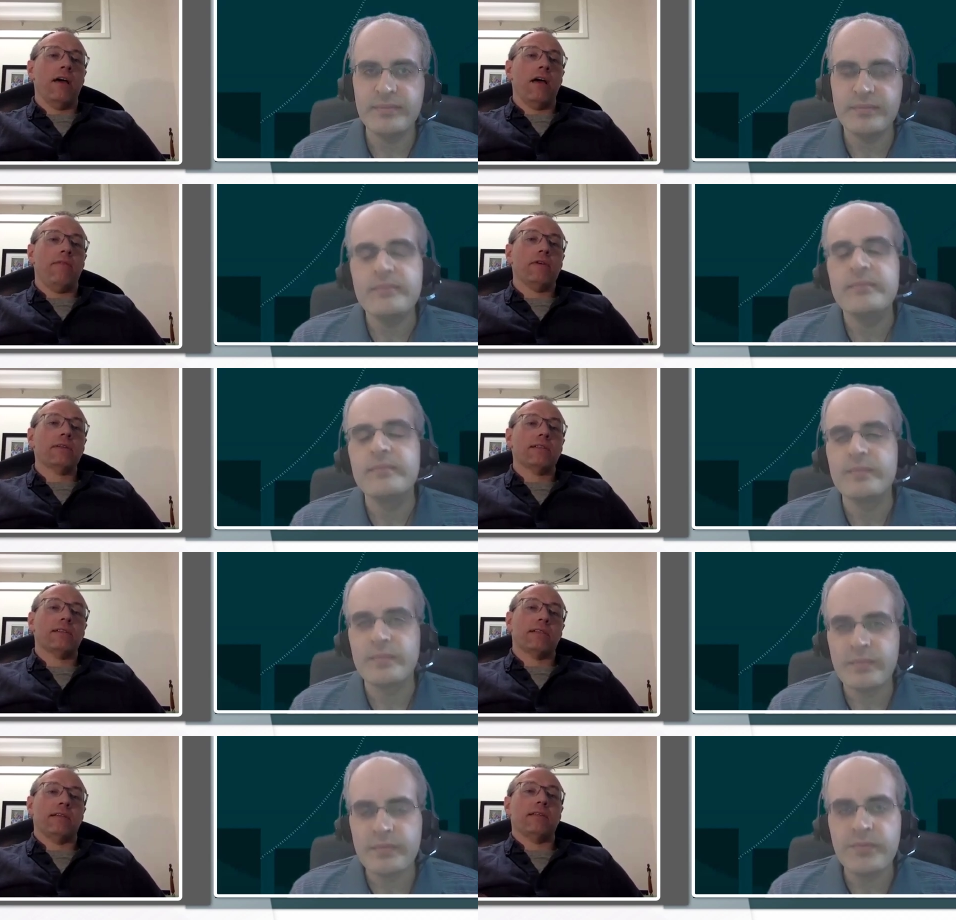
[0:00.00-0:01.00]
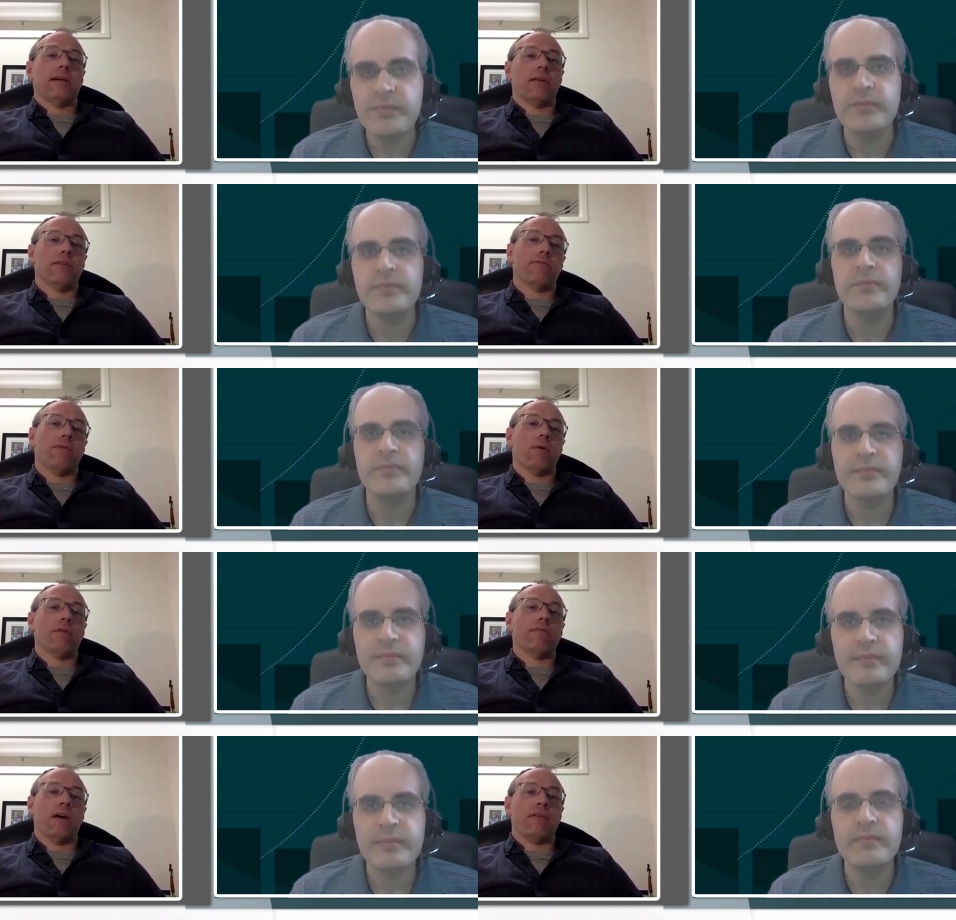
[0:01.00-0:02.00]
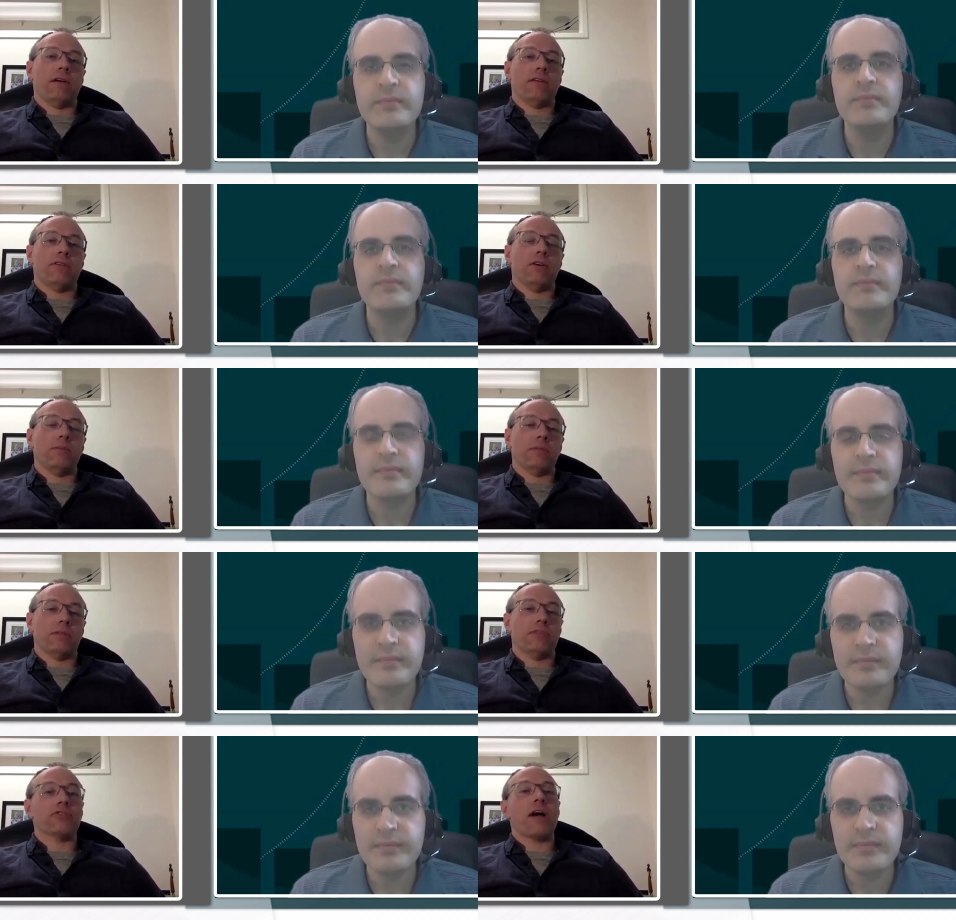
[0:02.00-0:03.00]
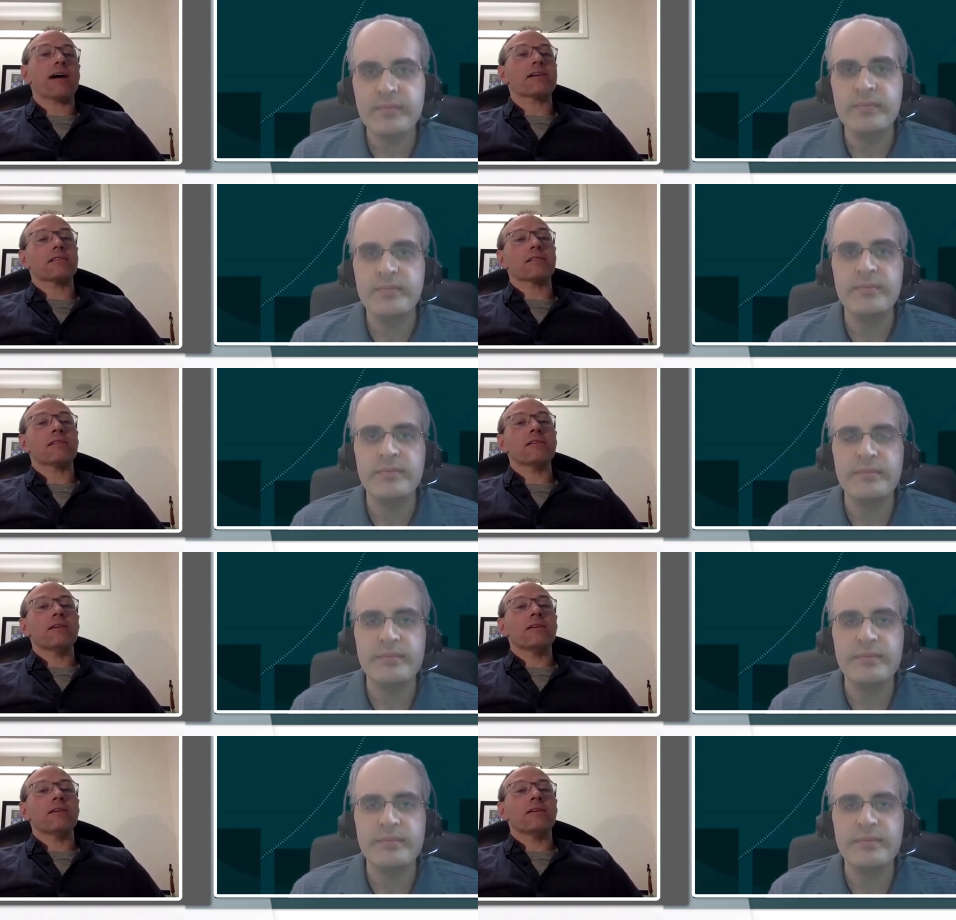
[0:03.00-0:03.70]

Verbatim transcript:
Speaker 1: If you can see the other four or five isotopes as tracks,